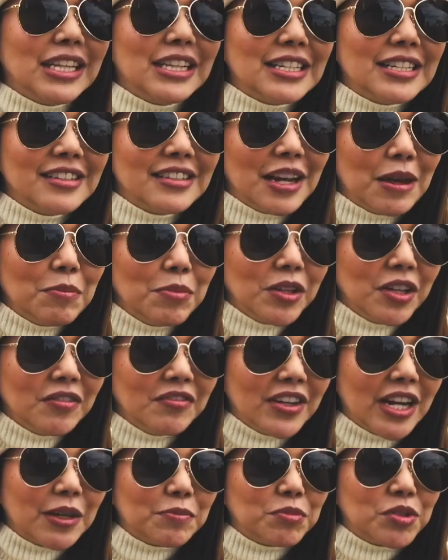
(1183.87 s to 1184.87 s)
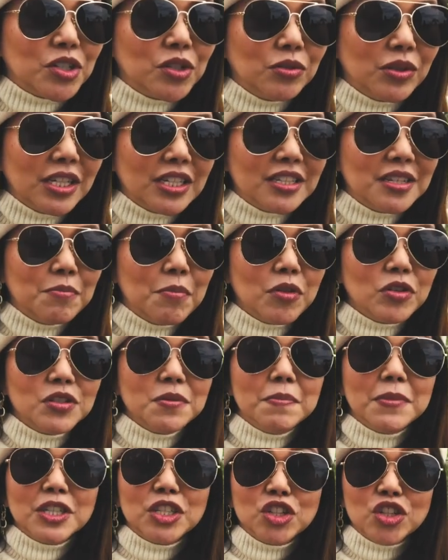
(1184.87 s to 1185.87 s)
this temple of Neptune is the most
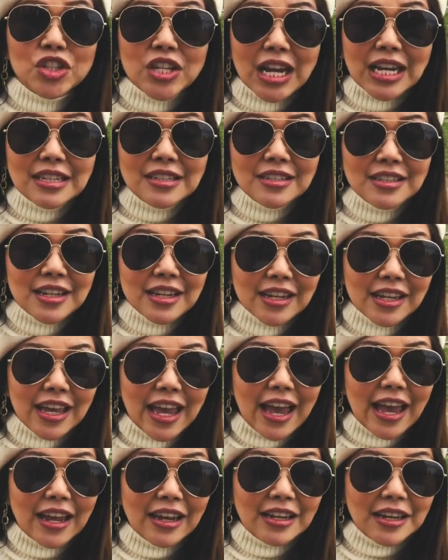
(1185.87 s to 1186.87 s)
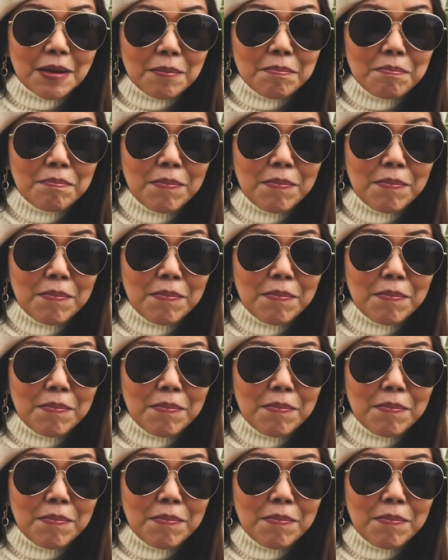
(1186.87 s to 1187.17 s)
majestic and